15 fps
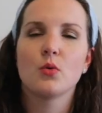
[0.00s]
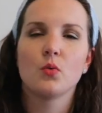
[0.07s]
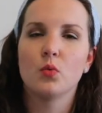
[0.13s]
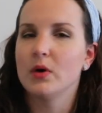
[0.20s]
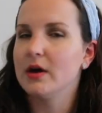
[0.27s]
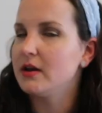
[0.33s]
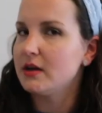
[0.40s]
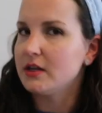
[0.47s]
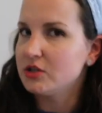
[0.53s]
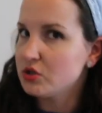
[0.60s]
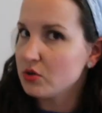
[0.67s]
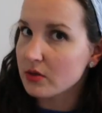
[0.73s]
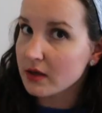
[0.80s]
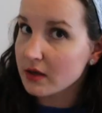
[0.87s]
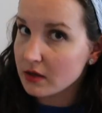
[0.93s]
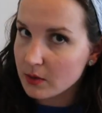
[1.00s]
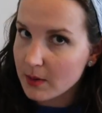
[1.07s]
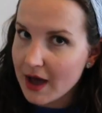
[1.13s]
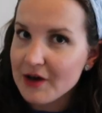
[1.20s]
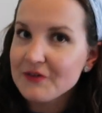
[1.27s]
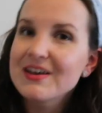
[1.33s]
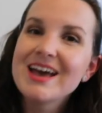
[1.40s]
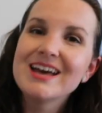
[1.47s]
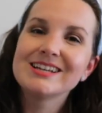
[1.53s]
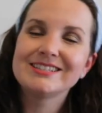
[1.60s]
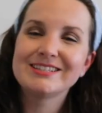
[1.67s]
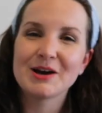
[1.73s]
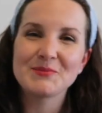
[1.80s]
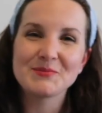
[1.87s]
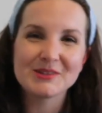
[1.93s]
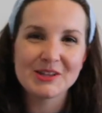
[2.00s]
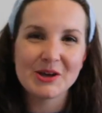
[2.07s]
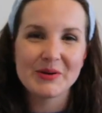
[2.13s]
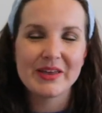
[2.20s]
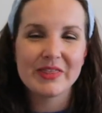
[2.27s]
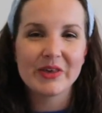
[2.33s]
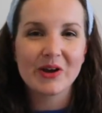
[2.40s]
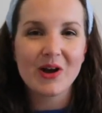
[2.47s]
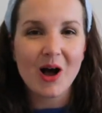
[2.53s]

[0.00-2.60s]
what niche you think you have, down below in the